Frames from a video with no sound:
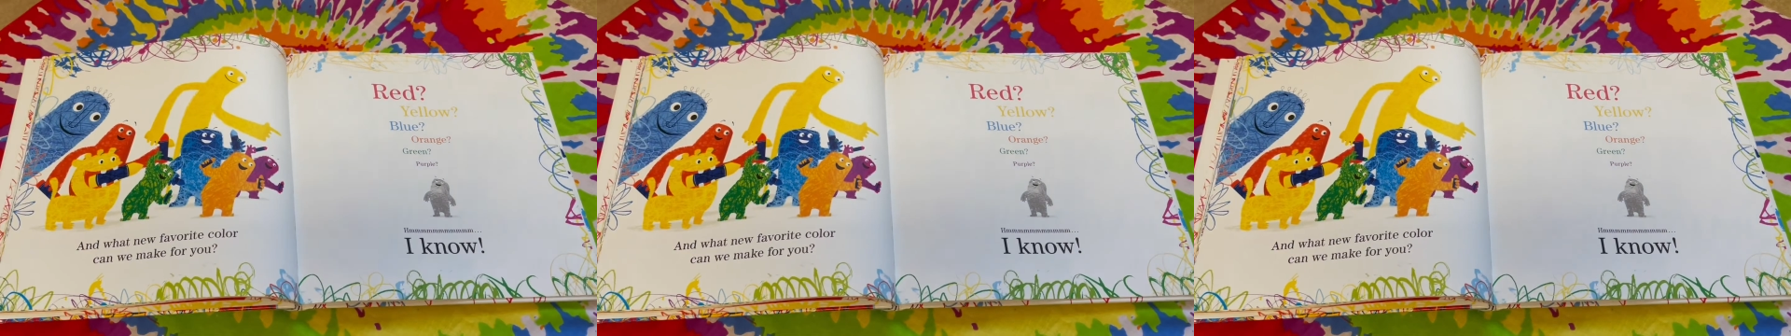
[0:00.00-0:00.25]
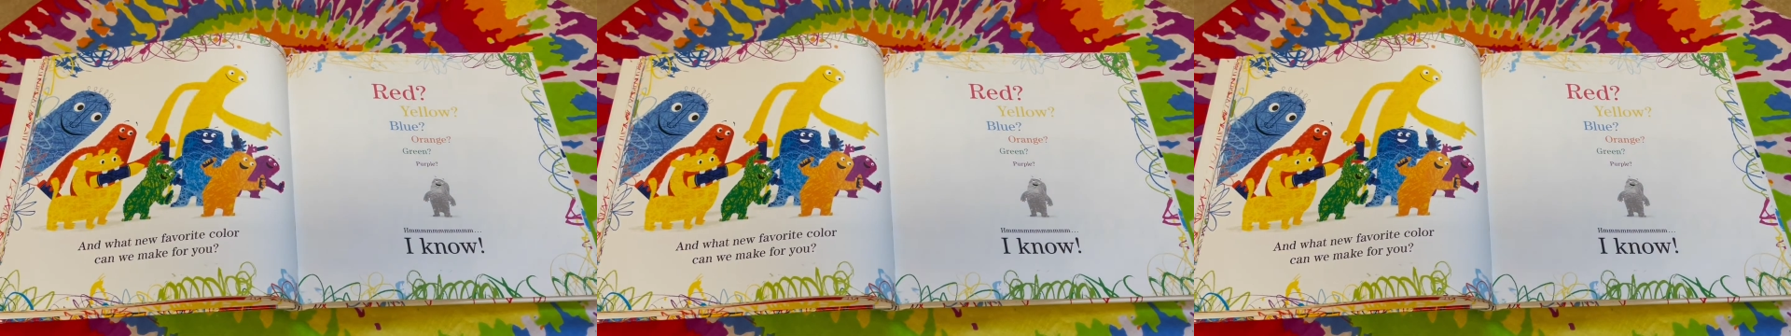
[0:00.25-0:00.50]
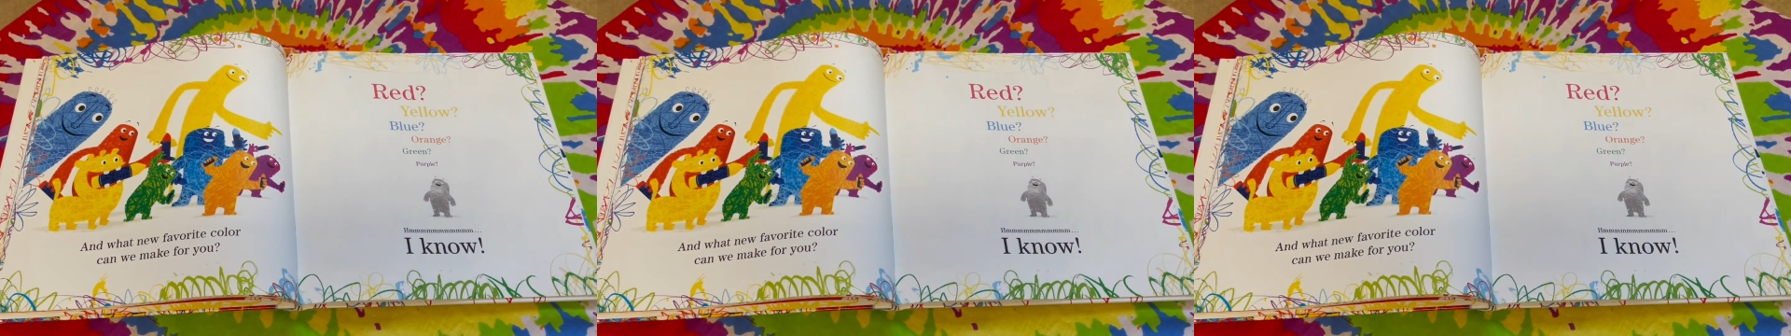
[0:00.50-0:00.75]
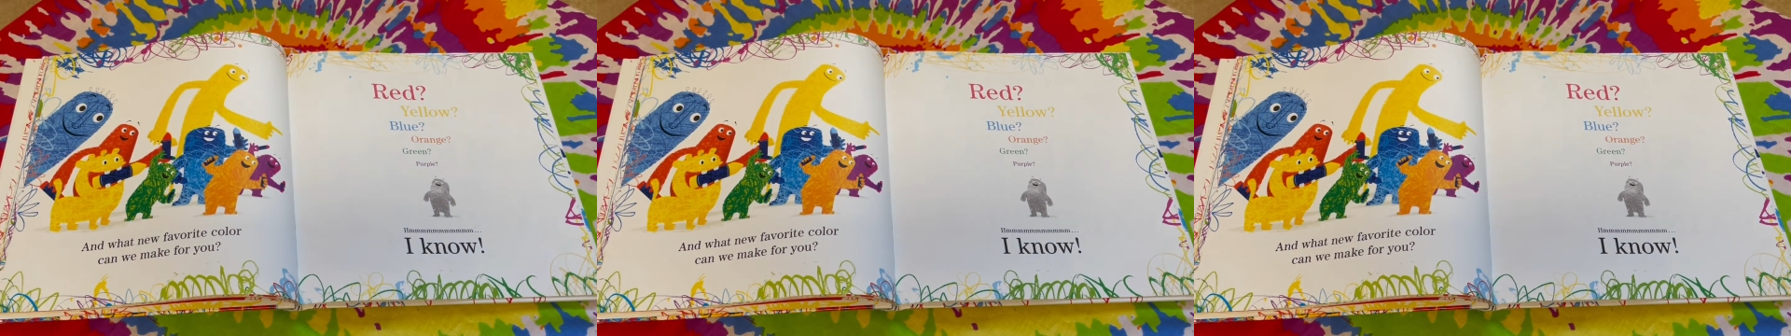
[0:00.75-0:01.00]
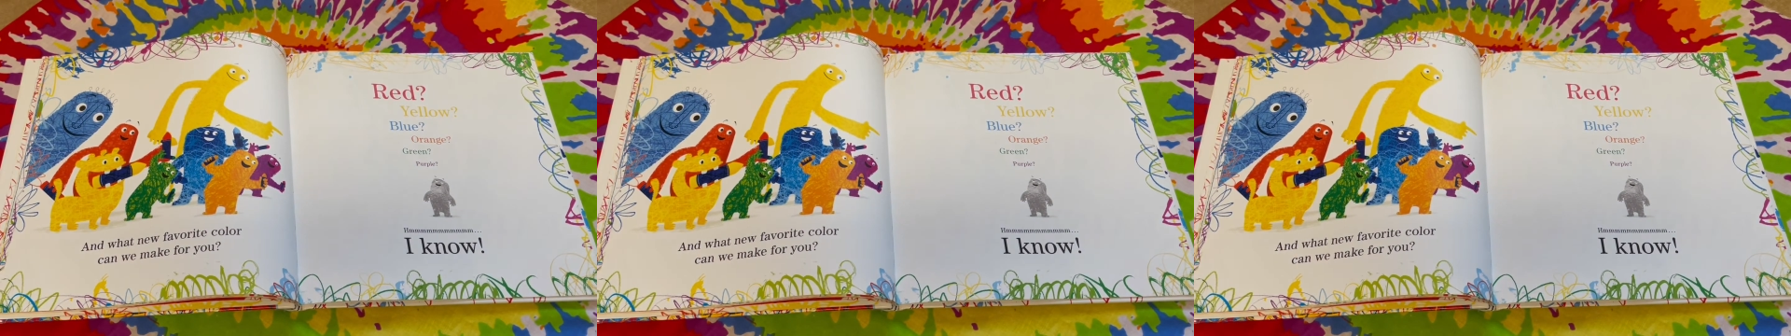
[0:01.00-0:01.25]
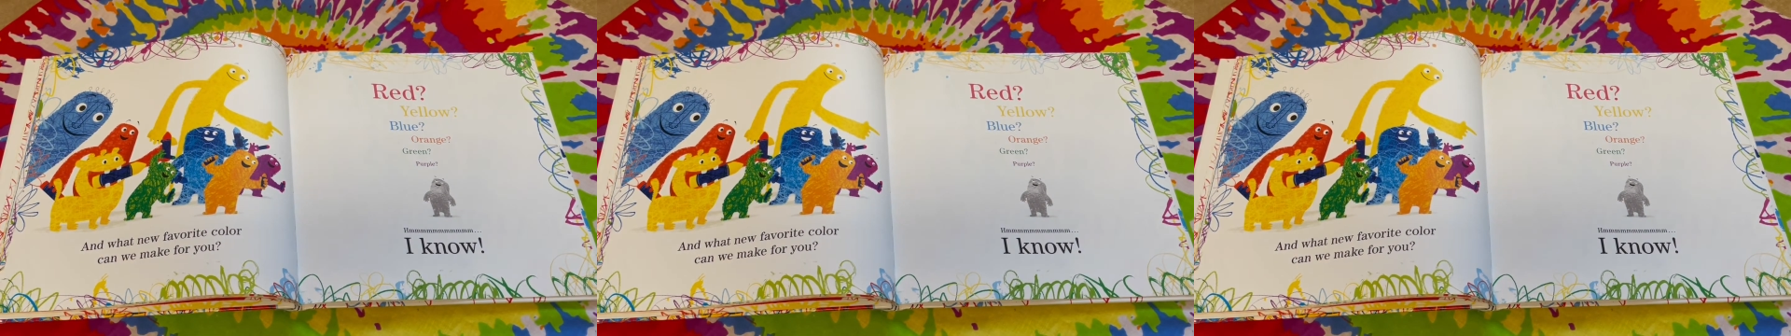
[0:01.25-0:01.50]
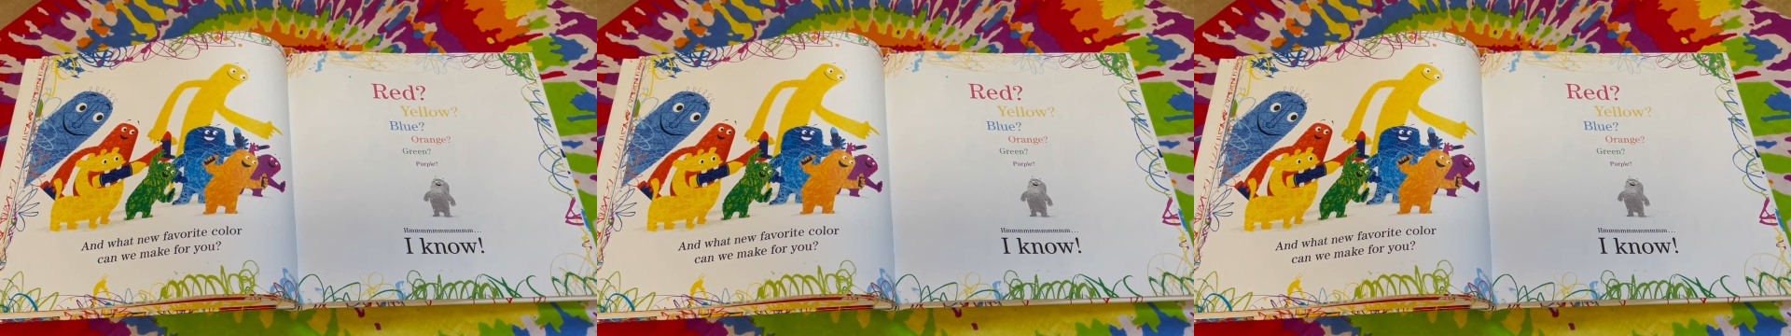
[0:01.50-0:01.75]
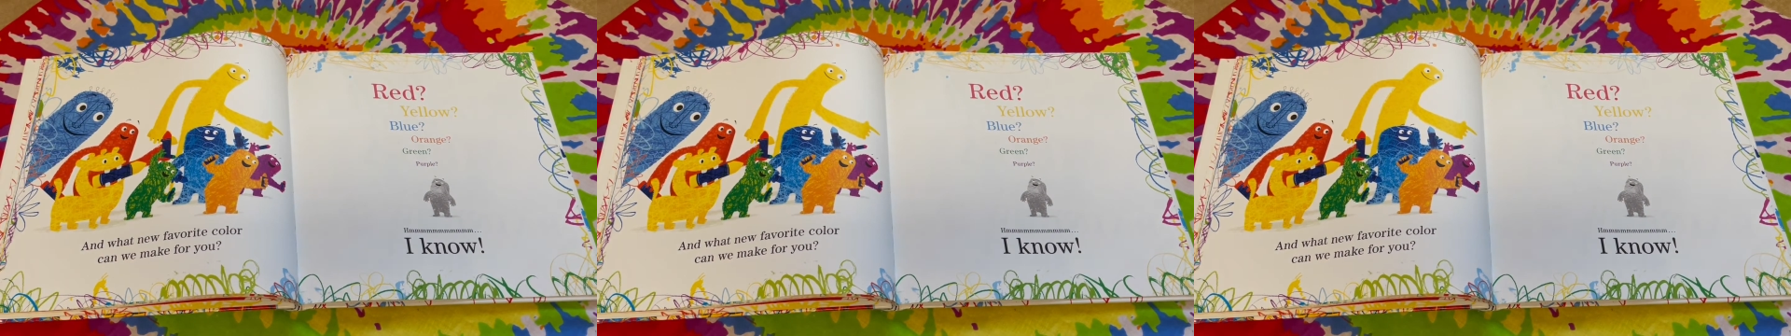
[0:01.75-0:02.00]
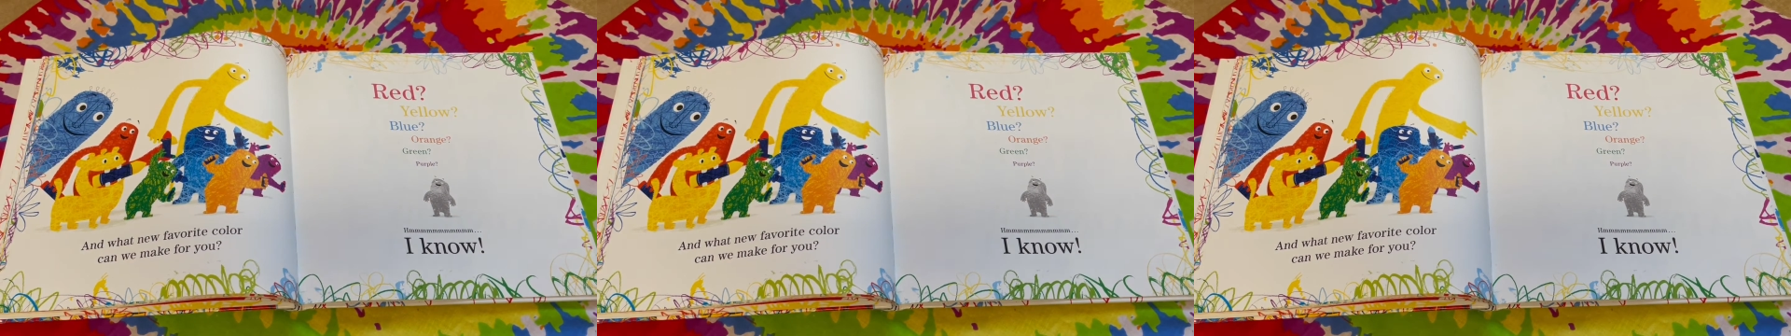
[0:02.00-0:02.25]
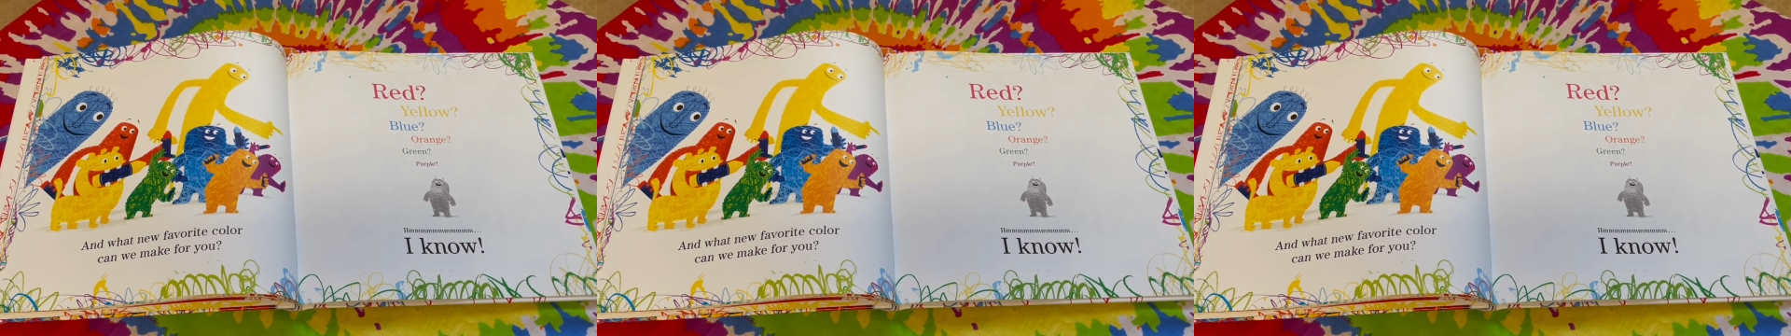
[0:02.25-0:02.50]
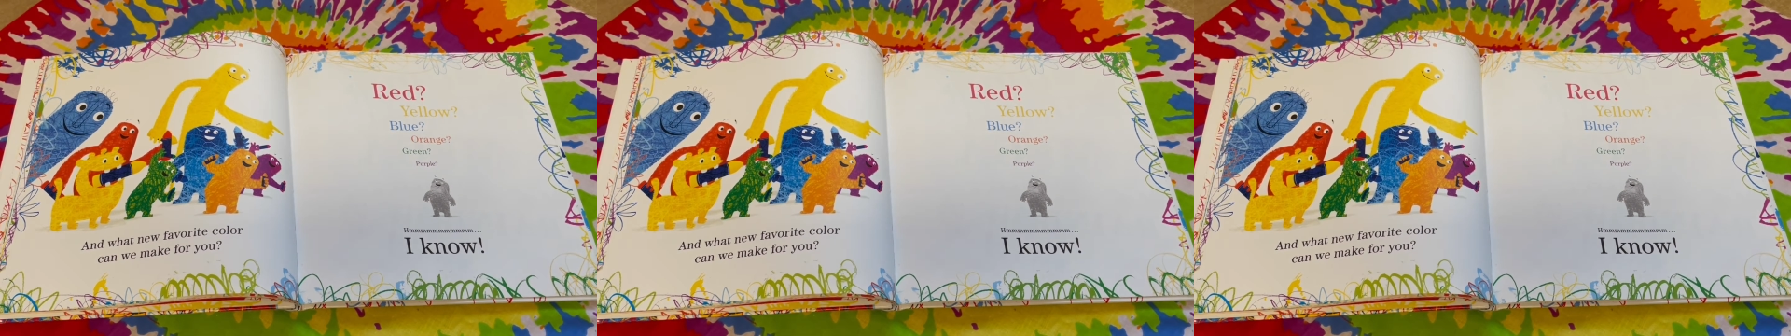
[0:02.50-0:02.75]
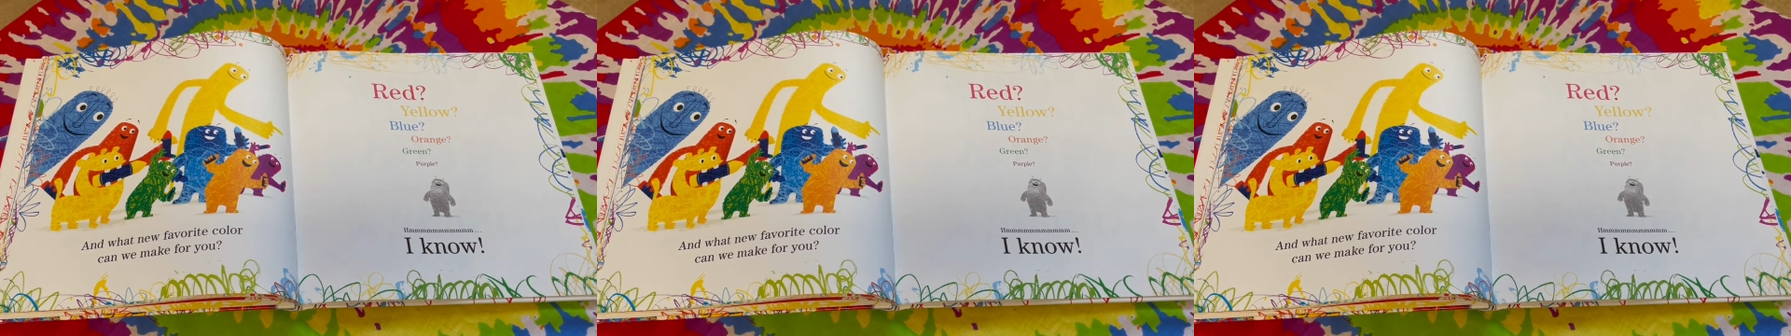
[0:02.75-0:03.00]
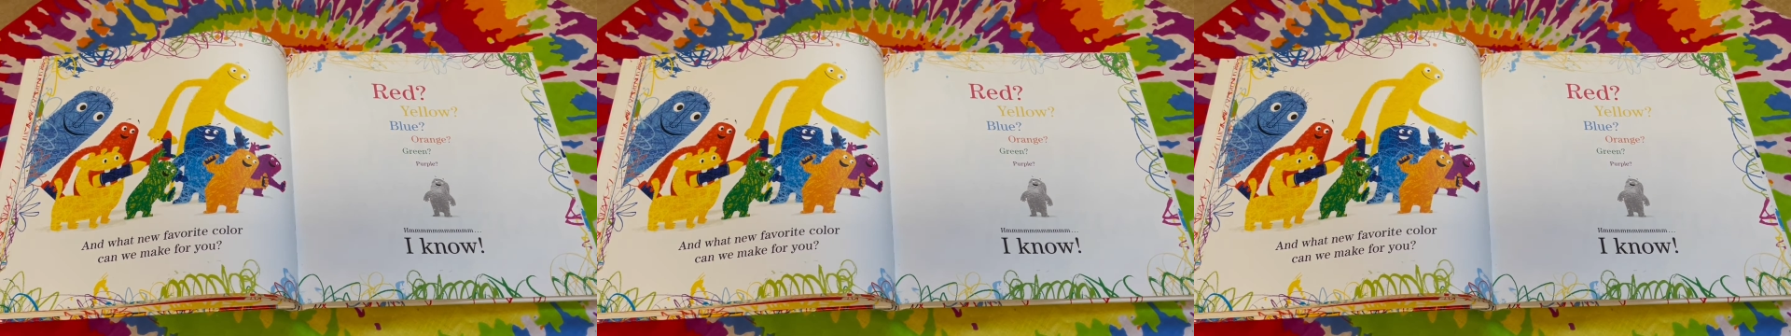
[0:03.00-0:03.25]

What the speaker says: Nobody's mouth can be seen.